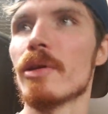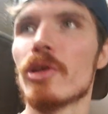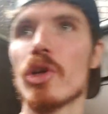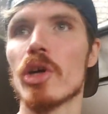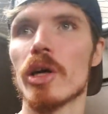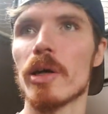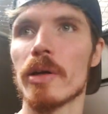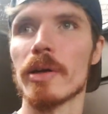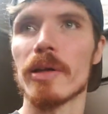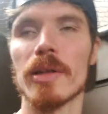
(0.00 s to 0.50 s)

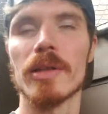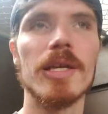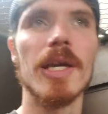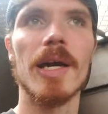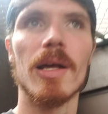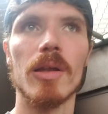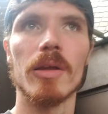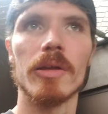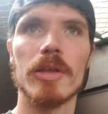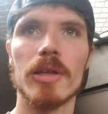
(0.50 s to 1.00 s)
young,
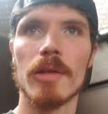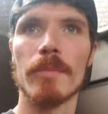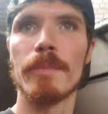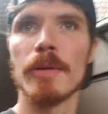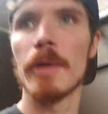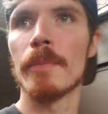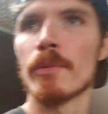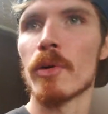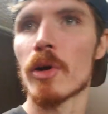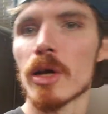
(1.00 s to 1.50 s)
talented
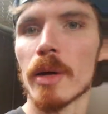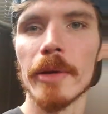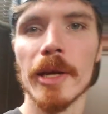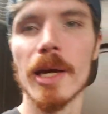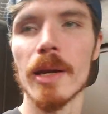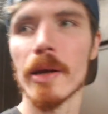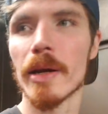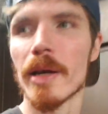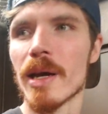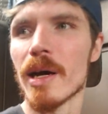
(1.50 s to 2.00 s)
people coming
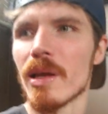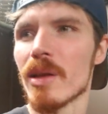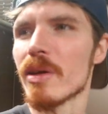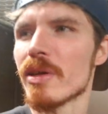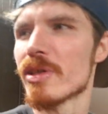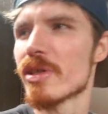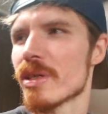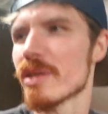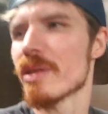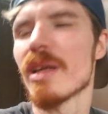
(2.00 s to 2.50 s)
out of
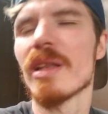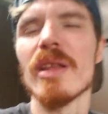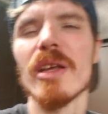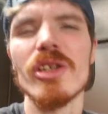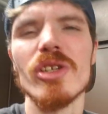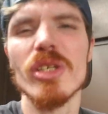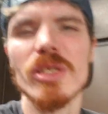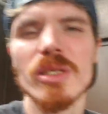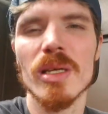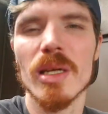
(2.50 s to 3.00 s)
college, and then
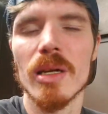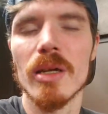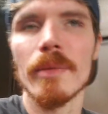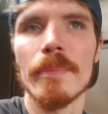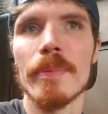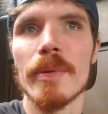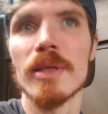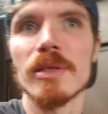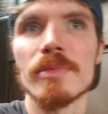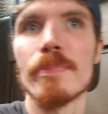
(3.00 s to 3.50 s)
they just end
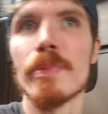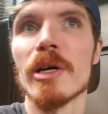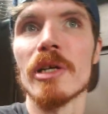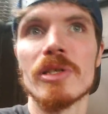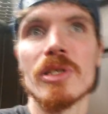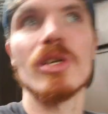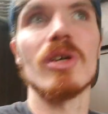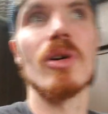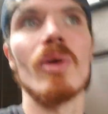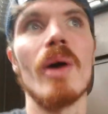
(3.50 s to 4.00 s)
up as
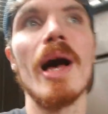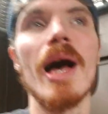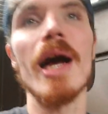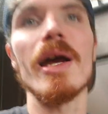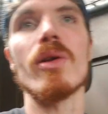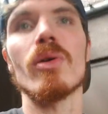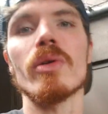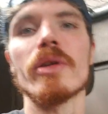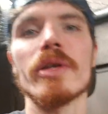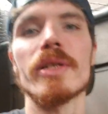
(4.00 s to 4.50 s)
busts. So
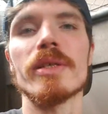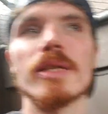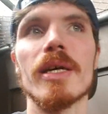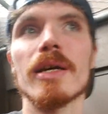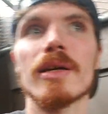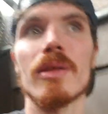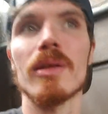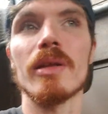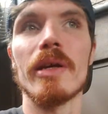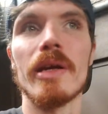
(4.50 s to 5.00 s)
I don't
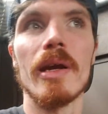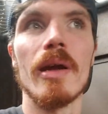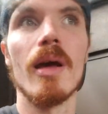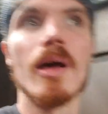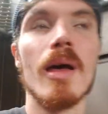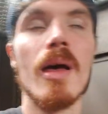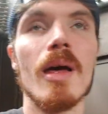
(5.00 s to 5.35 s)
exactly